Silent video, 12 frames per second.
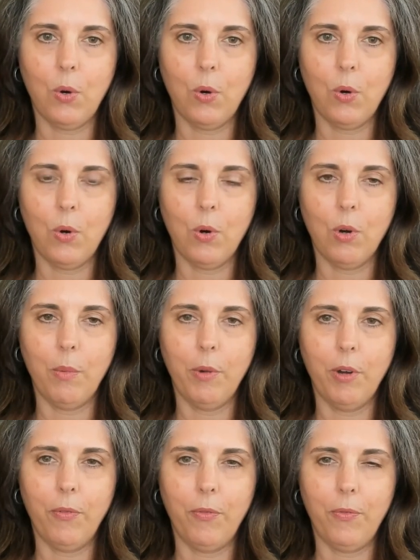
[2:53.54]

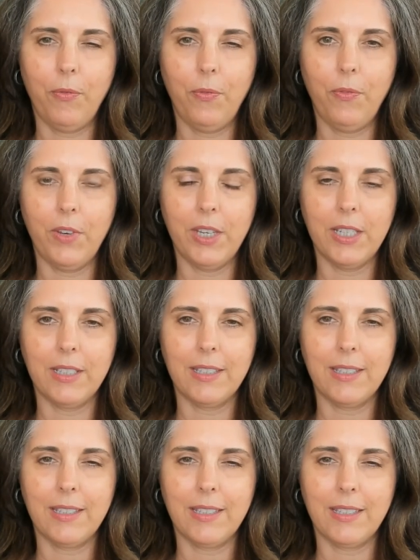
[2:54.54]
Cormofin
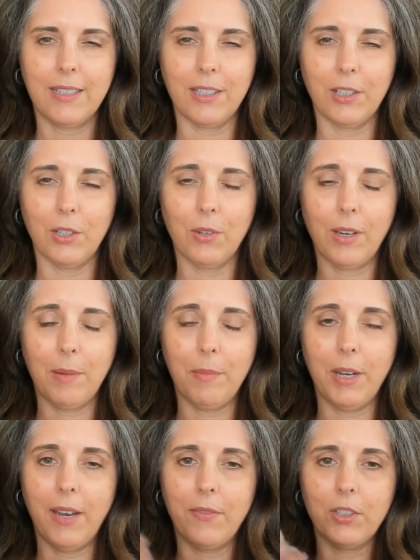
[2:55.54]
silk. I'm gonna
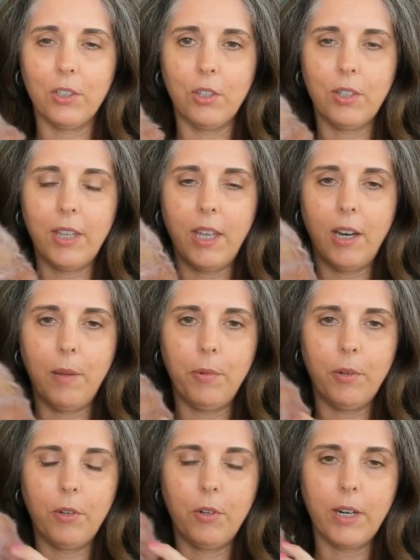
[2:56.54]
have to look that up
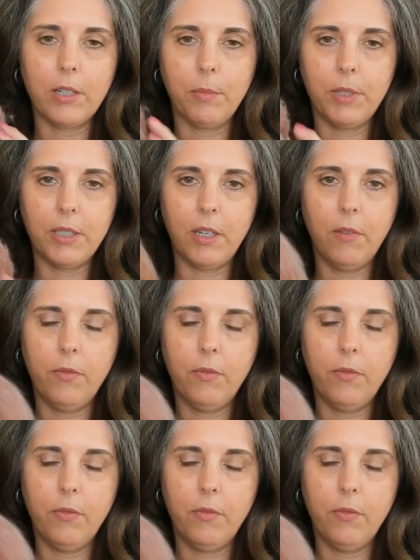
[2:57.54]
and correct myself.